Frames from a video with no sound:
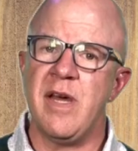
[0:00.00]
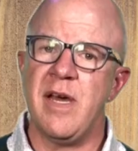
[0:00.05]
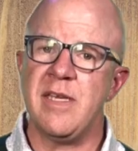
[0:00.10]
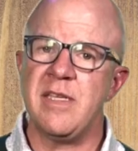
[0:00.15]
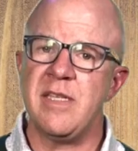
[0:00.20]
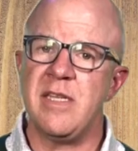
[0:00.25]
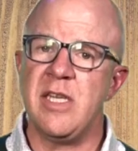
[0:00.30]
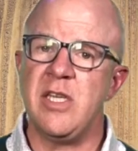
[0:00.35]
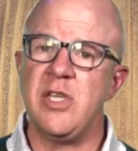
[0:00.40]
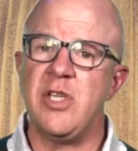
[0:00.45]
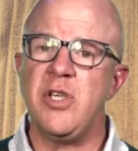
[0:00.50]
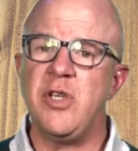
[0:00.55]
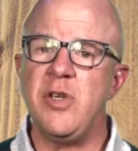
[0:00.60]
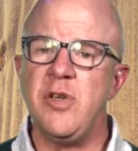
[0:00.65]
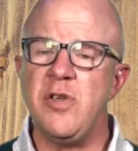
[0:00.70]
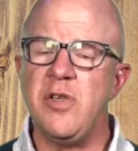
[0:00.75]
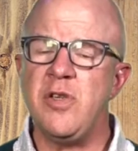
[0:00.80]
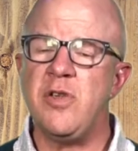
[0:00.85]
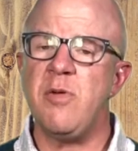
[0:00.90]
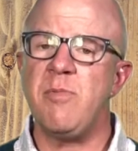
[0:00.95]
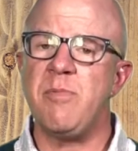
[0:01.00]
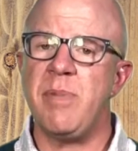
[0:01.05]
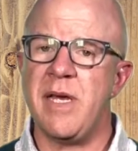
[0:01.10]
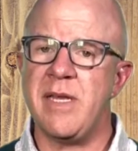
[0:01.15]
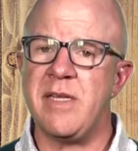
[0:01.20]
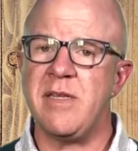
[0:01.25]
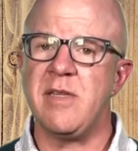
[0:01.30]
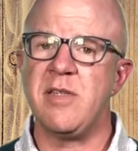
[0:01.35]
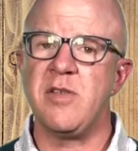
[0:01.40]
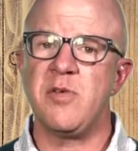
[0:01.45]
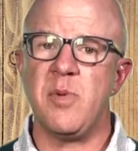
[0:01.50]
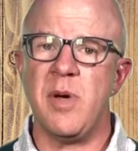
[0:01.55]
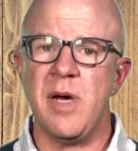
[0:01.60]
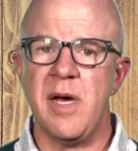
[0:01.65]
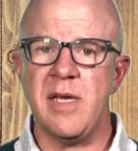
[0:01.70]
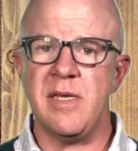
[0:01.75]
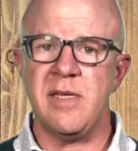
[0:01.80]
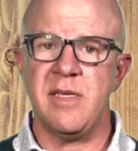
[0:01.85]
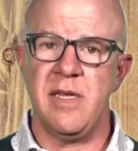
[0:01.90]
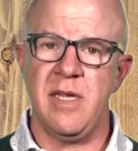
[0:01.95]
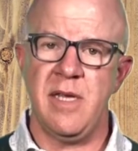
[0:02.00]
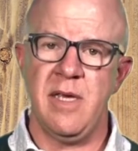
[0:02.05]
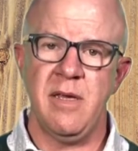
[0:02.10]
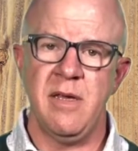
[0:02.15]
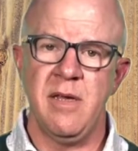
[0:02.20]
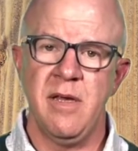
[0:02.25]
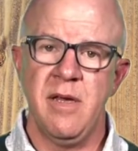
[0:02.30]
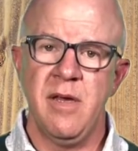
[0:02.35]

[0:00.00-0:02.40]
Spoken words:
nicely, choose your battles wisely.